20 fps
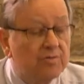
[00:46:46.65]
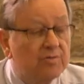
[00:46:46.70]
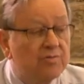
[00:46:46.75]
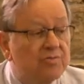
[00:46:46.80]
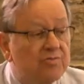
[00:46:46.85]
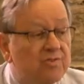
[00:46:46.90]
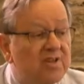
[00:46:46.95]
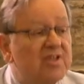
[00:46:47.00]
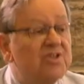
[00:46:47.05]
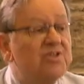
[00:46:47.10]
to
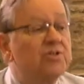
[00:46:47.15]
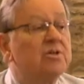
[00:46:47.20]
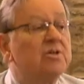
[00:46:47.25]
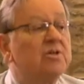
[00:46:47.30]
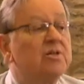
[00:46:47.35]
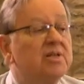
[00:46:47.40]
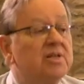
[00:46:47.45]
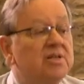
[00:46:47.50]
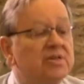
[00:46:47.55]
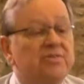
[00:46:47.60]

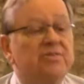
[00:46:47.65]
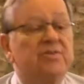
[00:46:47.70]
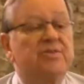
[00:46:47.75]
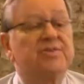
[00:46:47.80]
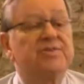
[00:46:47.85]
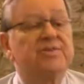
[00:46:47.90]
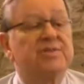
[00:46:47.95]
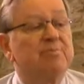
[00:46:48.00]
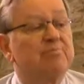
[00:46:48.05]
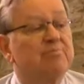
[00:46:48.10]
regional
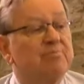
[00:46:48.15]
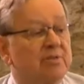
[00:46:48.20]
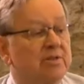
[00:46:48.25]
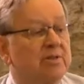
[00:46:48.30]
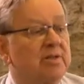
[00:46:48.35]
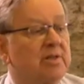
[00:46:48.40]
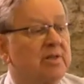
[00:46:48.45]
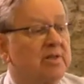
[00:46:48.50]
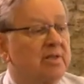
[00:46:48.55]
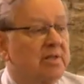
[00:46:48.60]
interests and
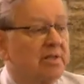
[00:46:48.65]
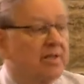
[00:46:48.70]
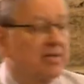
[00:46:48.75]
political